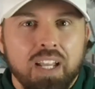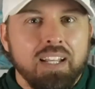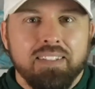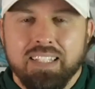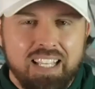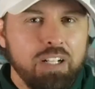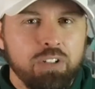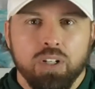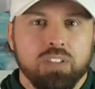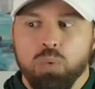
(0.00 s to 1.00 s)

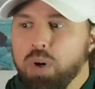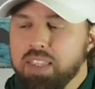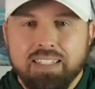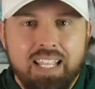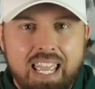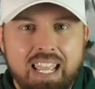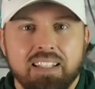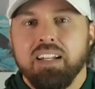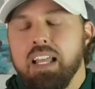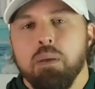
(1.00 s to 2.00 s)
dissenter. It's the one that takes
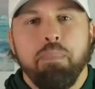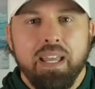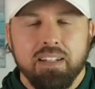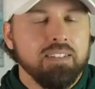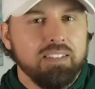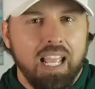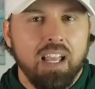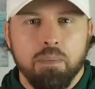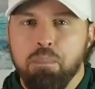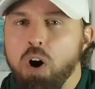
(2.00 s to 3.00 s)
an independent
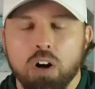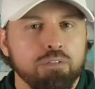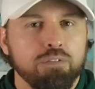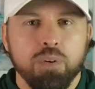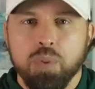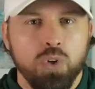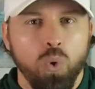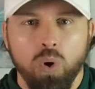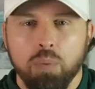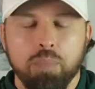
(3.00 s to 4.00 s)
stand apart from the
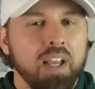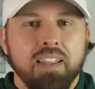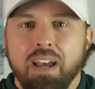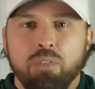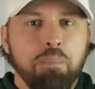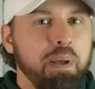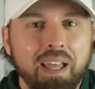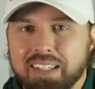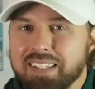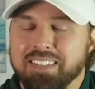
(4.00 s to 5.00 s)
norm, that
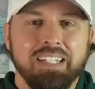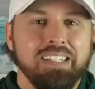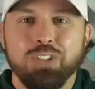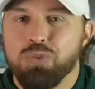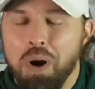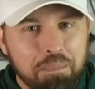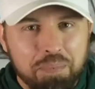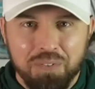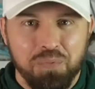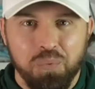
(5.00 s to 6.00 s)
rebellious and
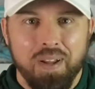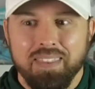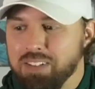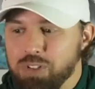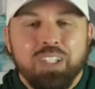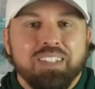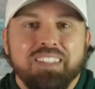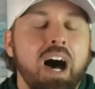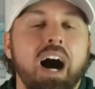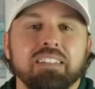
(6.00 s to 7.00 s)
disruptive one that just does
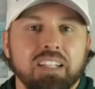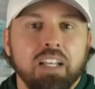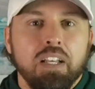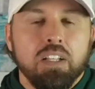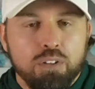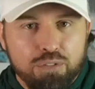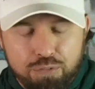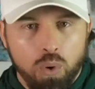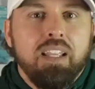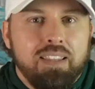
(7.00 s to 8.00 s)
not
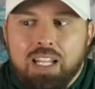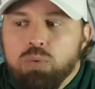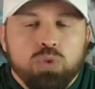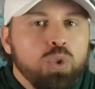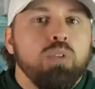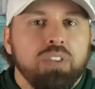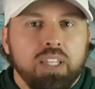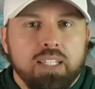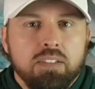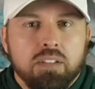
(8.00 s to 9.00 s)
conform. You don't do
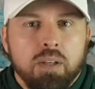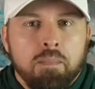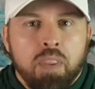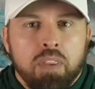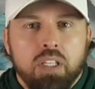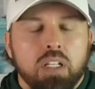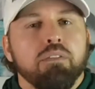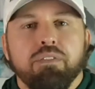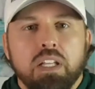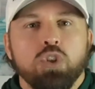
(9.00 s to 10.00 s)
things the
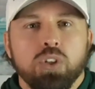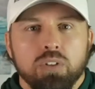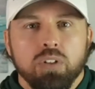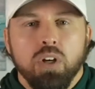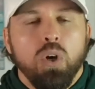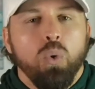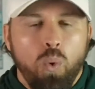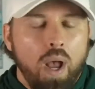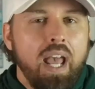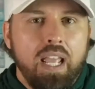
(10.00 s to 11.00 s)
conventional
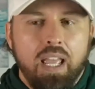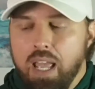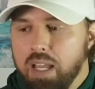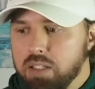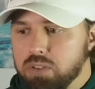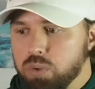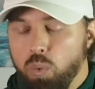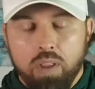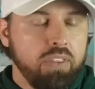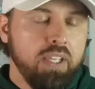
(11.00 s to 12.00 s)
way. And
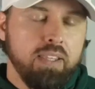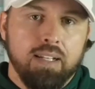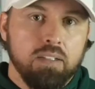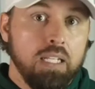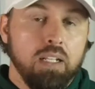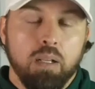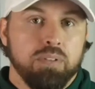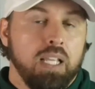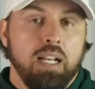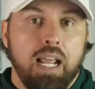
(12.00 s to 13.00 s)
one thing that ended up
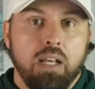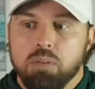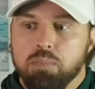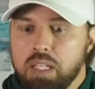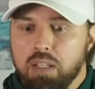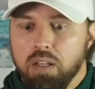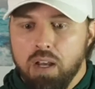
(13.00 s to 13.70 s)
standing out to me